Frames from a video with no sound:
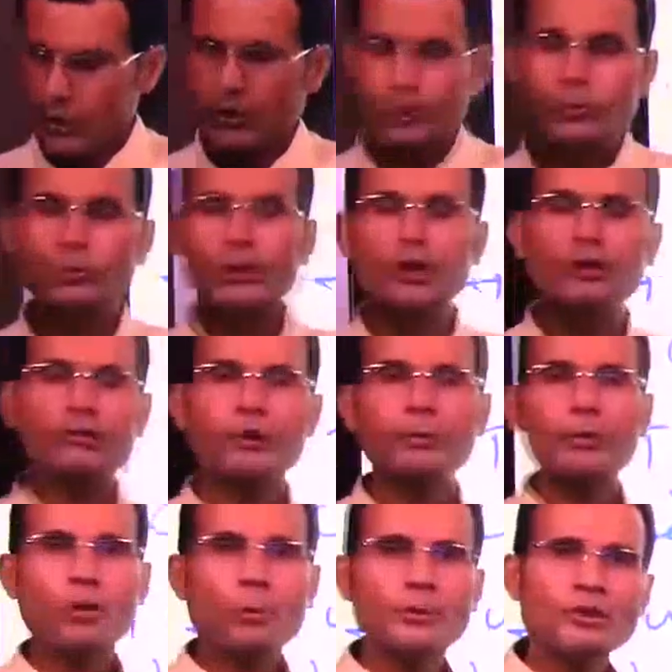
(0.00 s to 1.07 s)
two equal
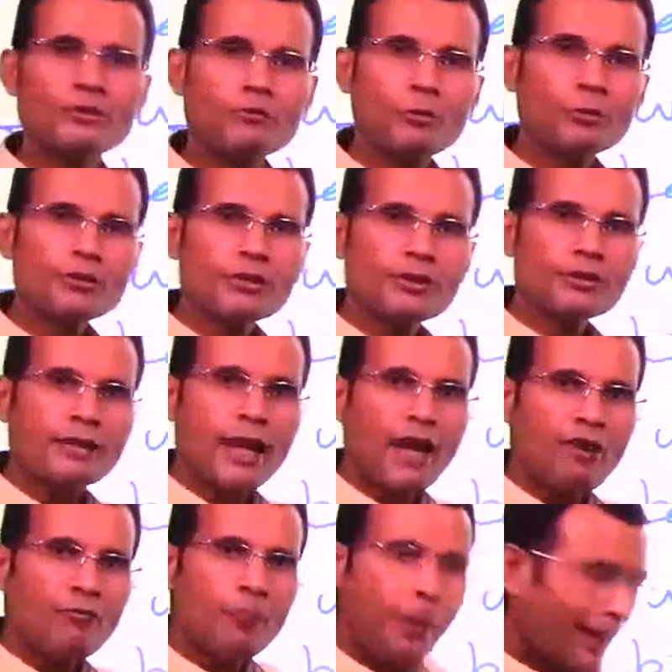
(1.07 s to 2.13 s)
but opposite forces
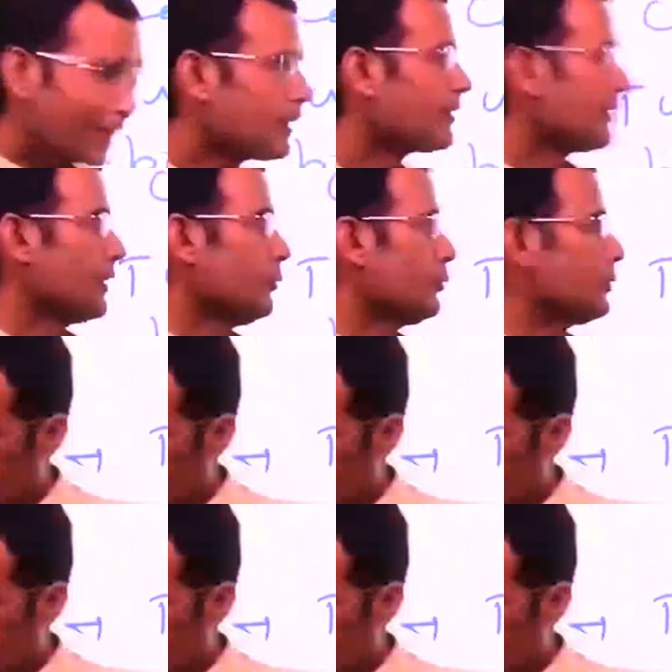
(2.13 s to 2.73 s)
have balanced out.